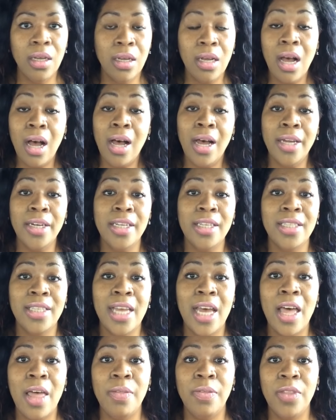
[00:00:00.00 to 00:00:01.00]
con is
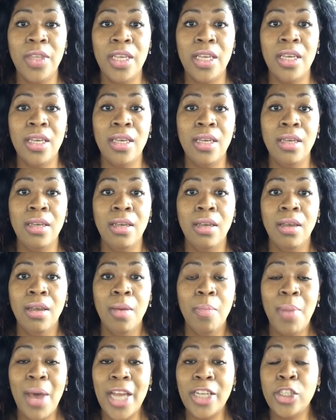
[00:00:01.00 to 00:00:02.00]
that the
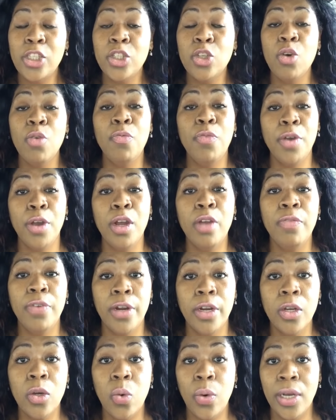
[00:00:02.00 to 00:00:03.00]
batches go very,
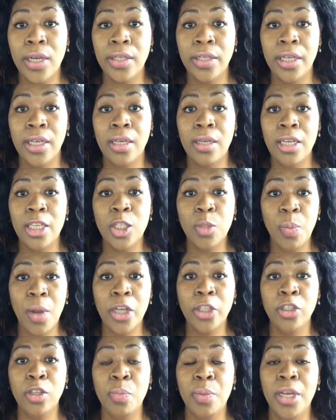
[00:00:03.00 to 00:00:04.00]
very quickly,
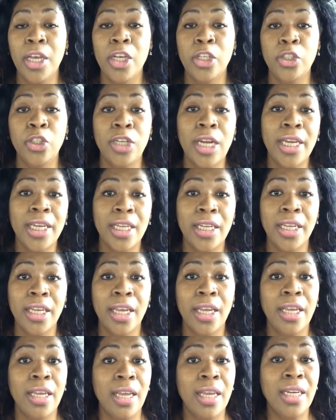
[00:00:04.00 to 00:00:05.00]
especially because you're not getting
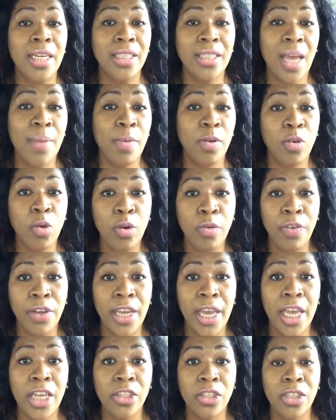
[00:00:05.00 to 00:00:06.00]
any type of
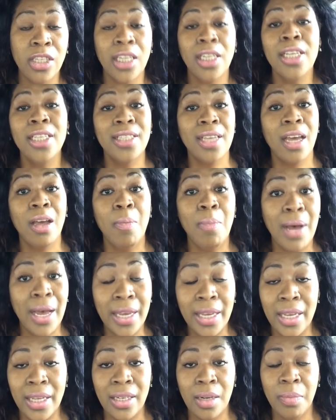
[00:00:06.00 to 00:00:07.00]
notifications, at least not on
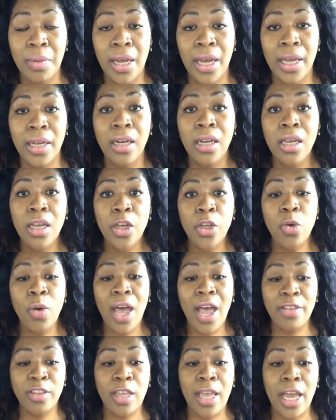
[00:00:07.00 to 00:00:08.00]
my end, I'm not. You
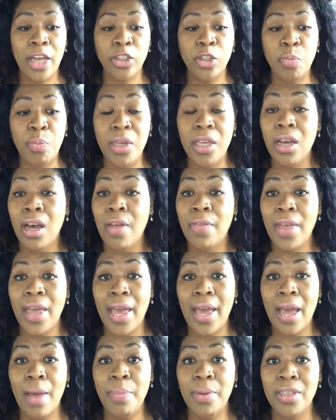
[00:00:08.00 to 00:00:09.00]
have to actually be on the
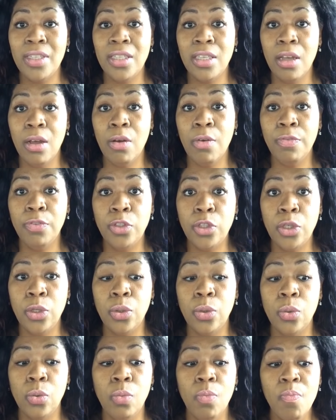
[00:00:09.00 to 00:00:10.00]
app itself
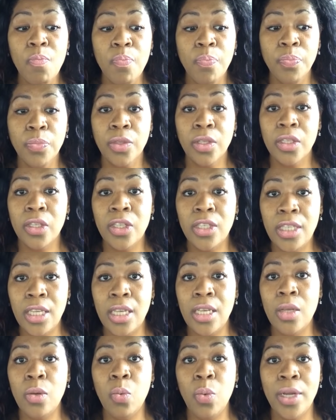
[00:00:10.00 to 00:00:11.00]
to
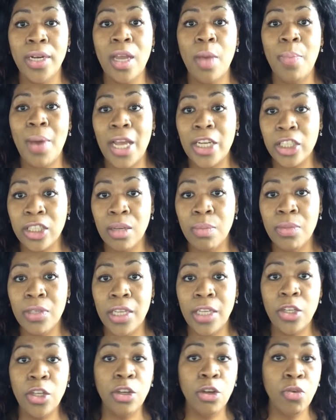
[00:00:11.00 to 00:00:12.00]
see when a batch comes
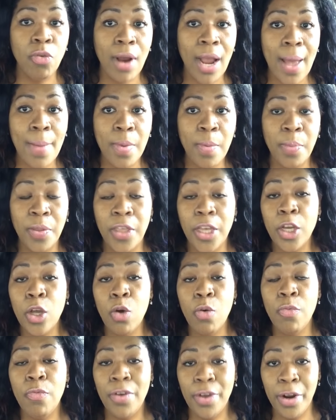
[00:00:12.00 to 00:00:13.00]
in, you can grab it, but they
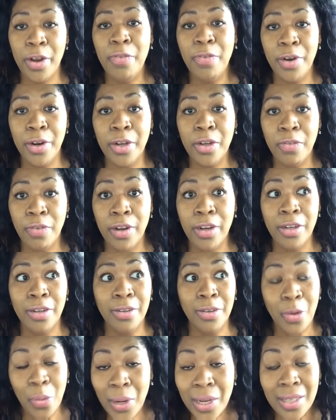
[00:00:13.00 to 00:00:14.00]
go very, very, very
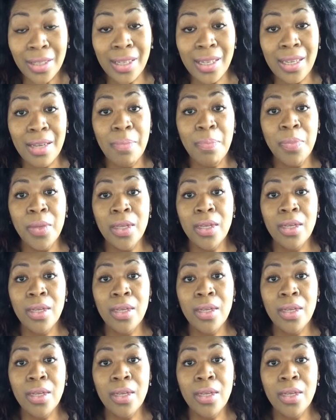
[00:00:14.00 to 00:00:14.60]
quickly.